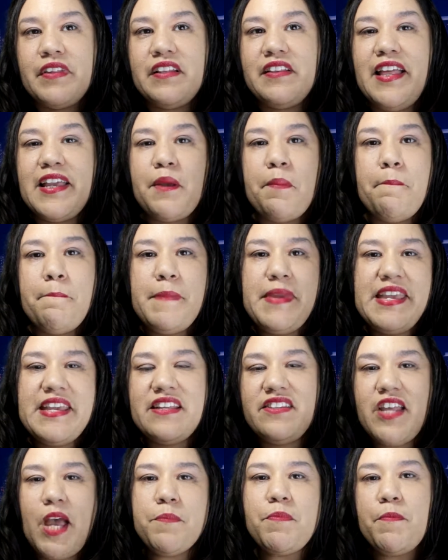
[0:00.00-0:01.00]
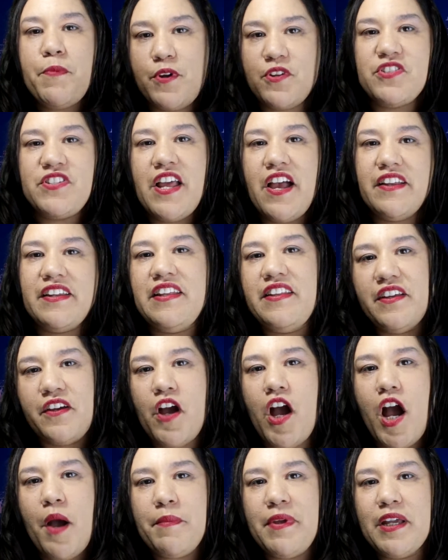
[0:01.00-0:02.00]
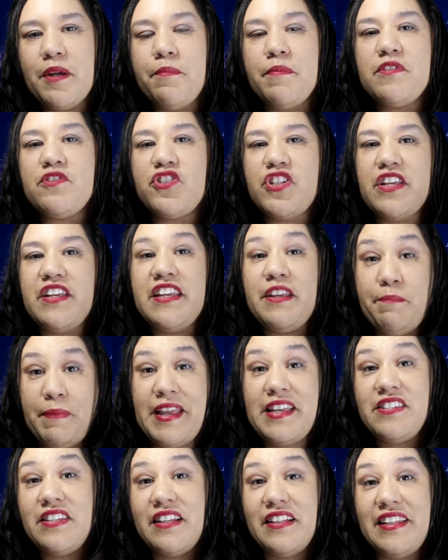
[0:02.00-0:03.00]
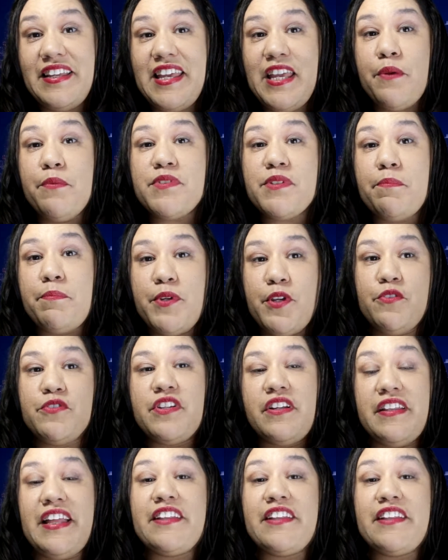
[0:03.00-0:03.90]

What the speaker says: like meek type of personality in the comic when he was abusing,